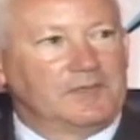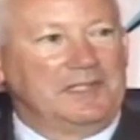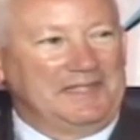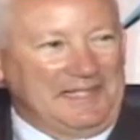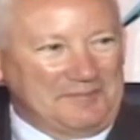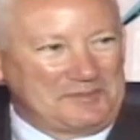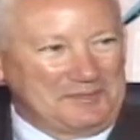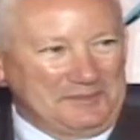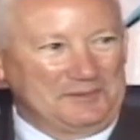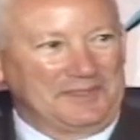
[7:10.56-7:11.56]
Yeah,
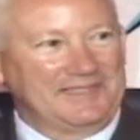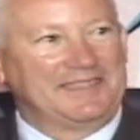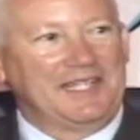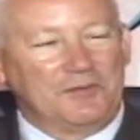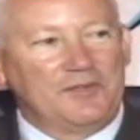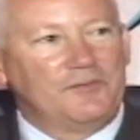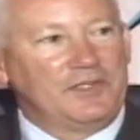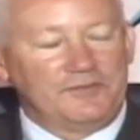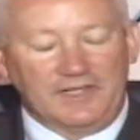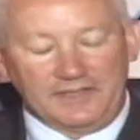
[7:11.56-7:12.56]
absolutely. Yeah. And
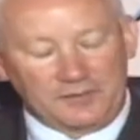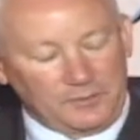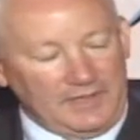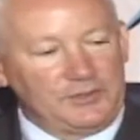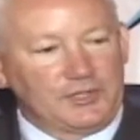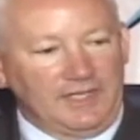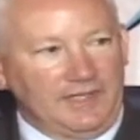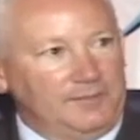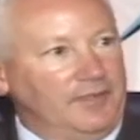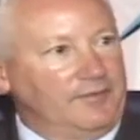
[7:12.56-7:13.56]
we've done a great
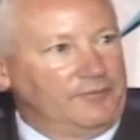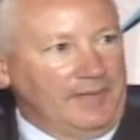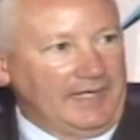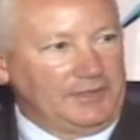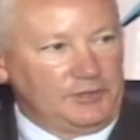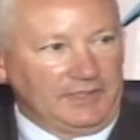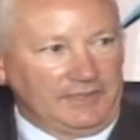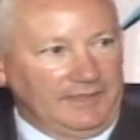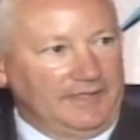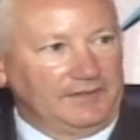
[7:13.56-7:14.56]
job of
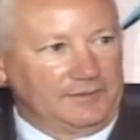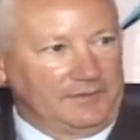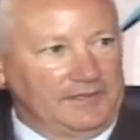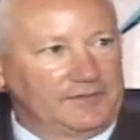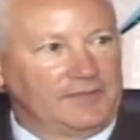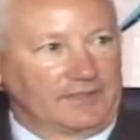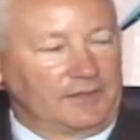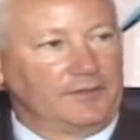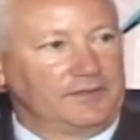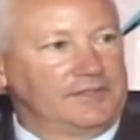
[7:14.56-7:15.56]
managing during this
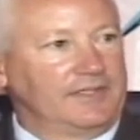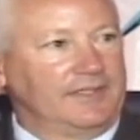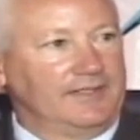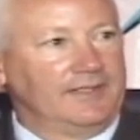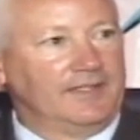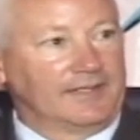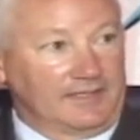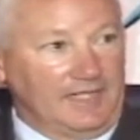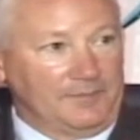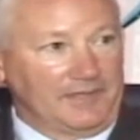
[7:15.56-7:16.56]
current
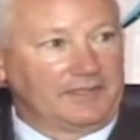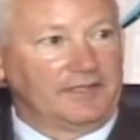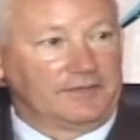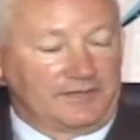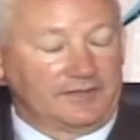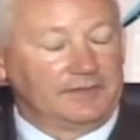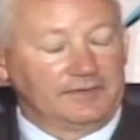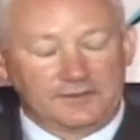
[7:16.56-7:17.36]
economic cycle.